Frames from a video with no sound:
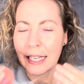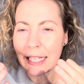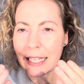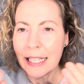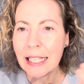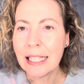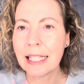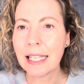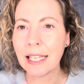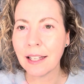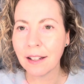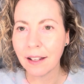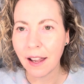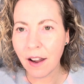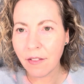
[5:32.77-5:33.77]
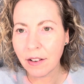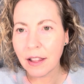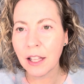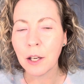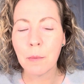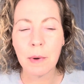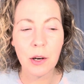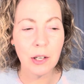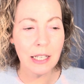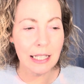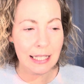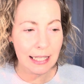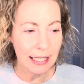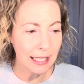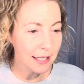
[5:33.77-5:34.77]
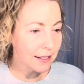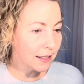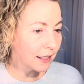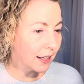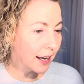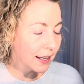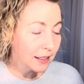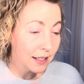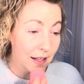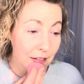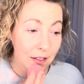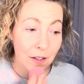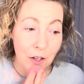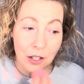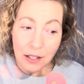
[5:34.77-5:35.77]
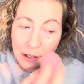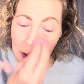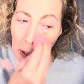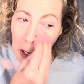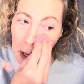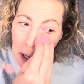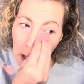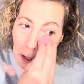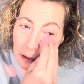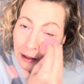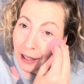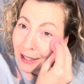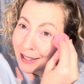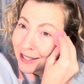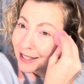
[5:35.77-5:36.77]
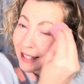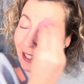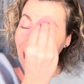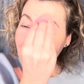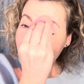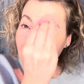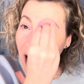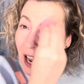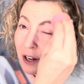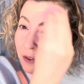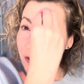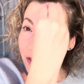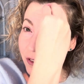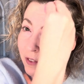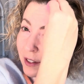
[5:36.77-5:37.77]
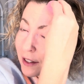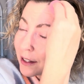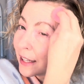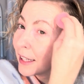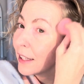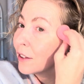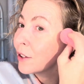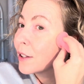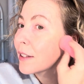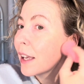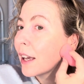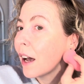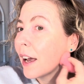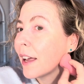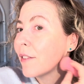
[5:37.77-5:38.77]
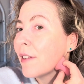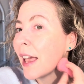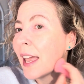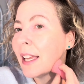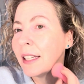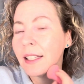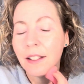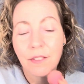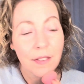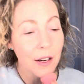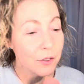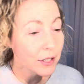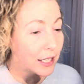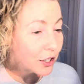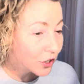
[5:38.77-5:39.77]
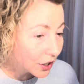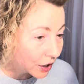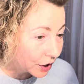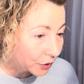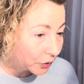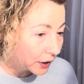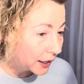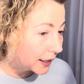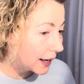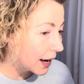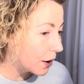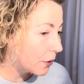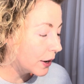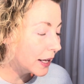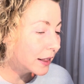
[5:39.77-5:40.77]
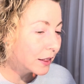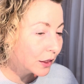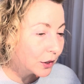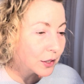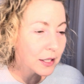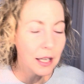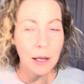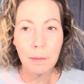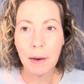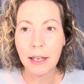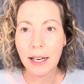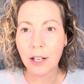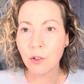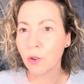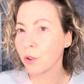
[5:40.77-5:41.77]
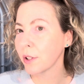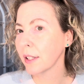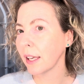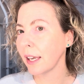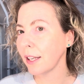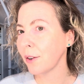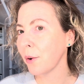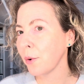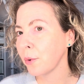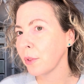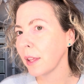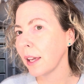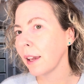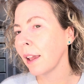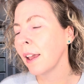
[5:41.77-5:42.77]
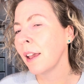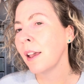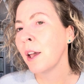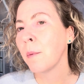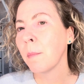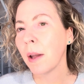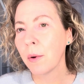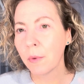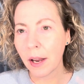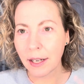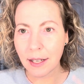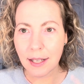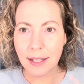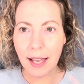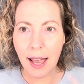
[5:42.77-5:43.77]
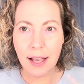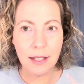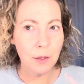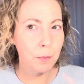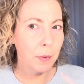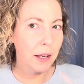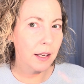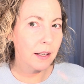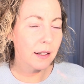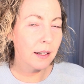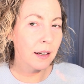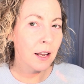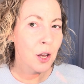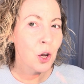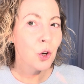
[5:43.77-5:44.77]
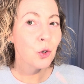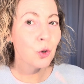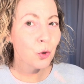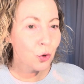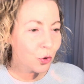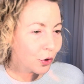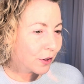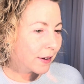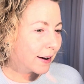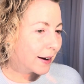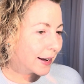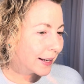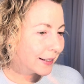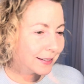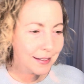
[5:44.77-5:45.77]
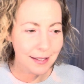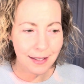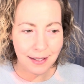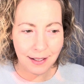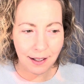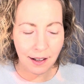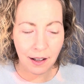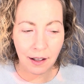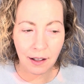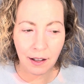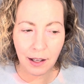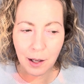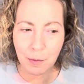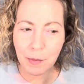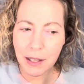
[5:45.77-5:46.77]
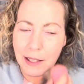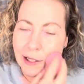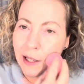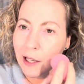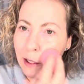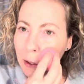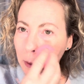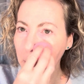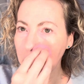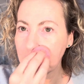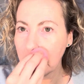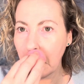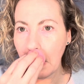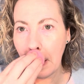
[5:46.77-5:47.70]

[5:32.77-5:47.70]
easy. Everything about it is easy, and it looks like skin. I don't feel like it looks like I have any foundation on right now. It looks like my natural skin, only my redness has been neutralized and my skin looks